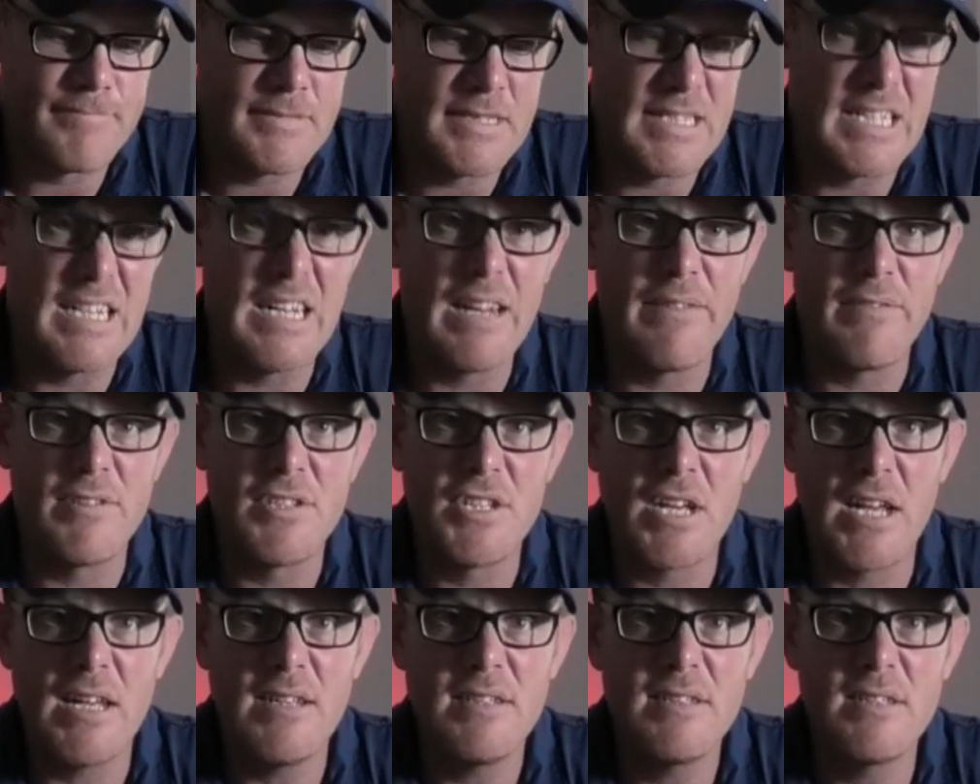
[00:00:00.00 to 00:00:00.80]
Didn't have a
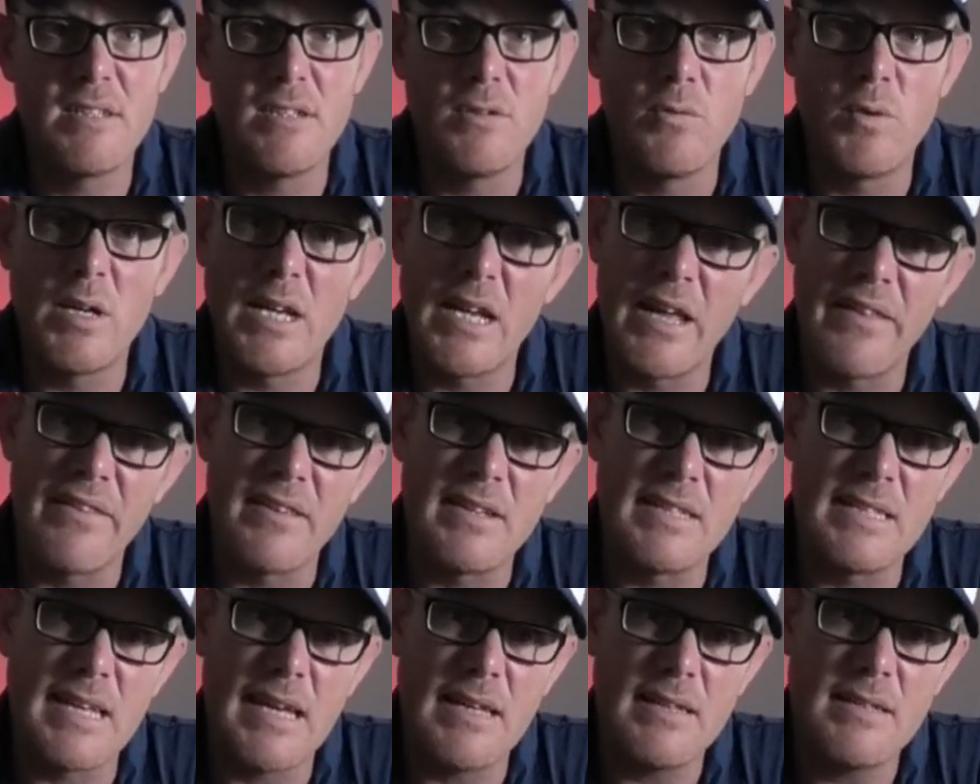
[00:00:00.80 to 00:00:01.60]
chance to do any other
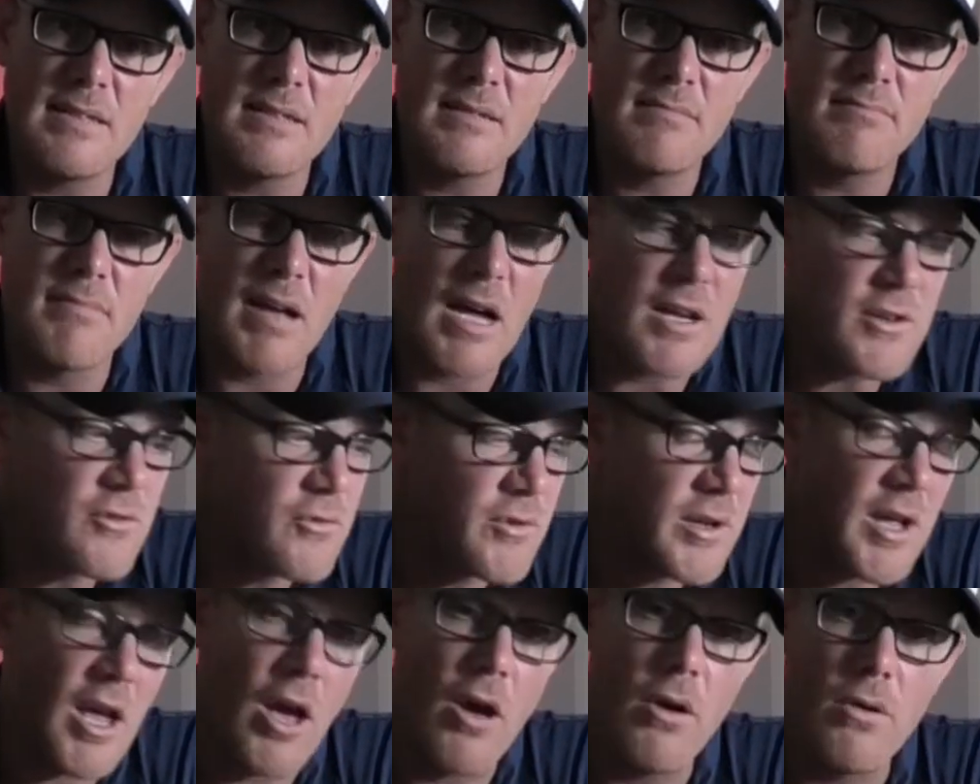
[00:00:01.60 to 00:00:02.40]
tests. Under
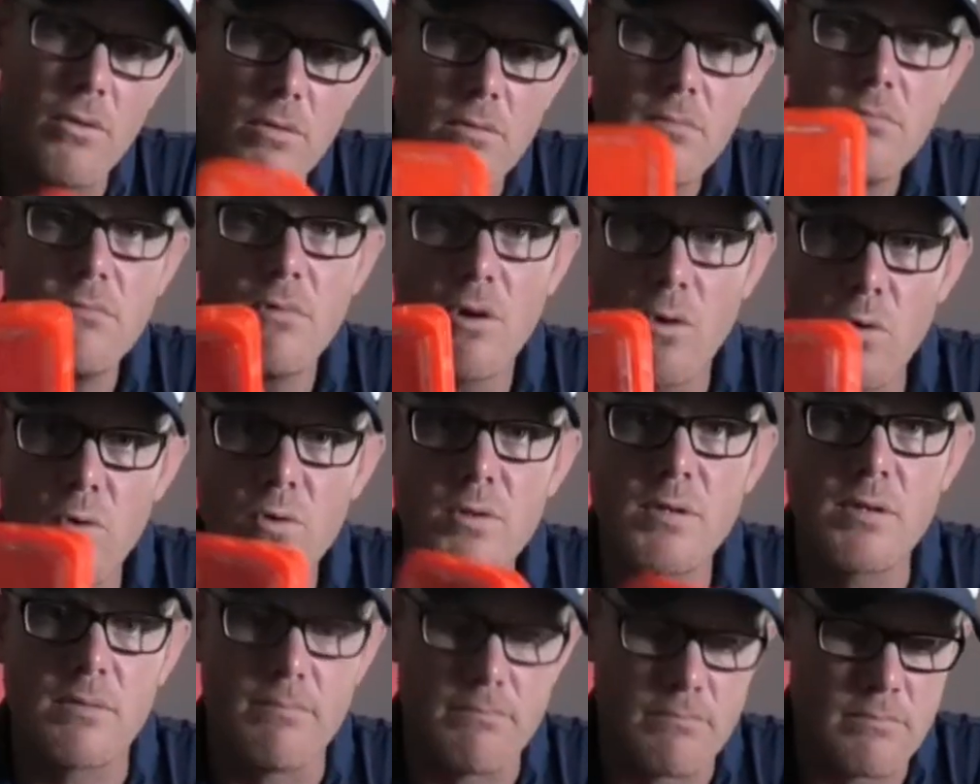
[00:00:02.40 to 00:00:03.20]
a cone,
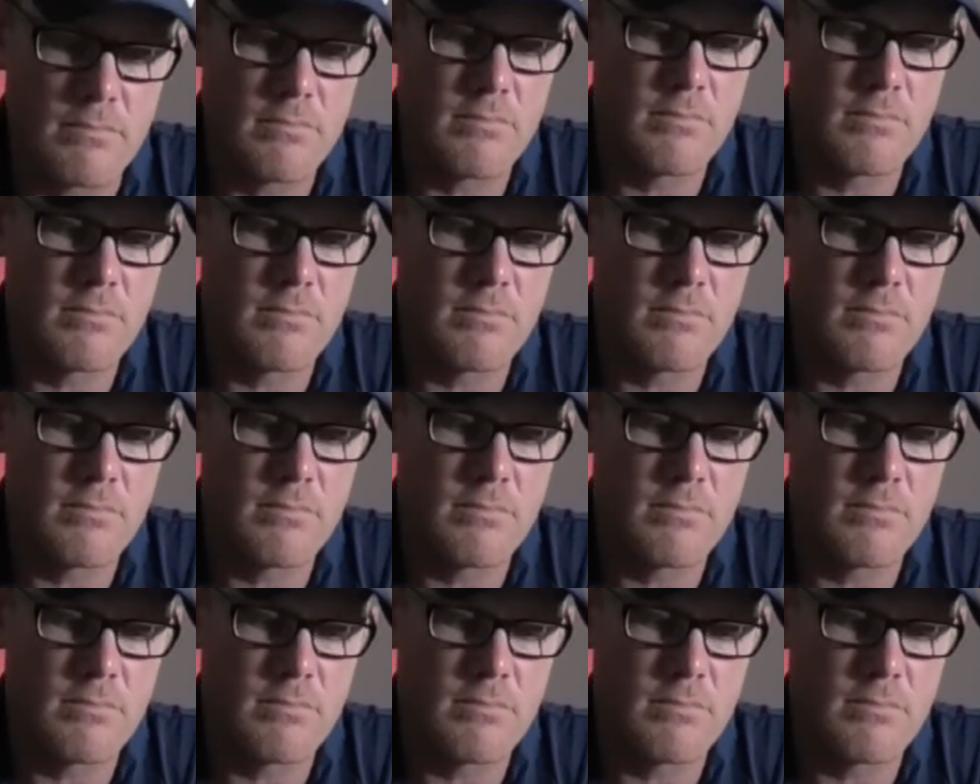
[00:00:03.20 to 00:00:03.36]
awesome.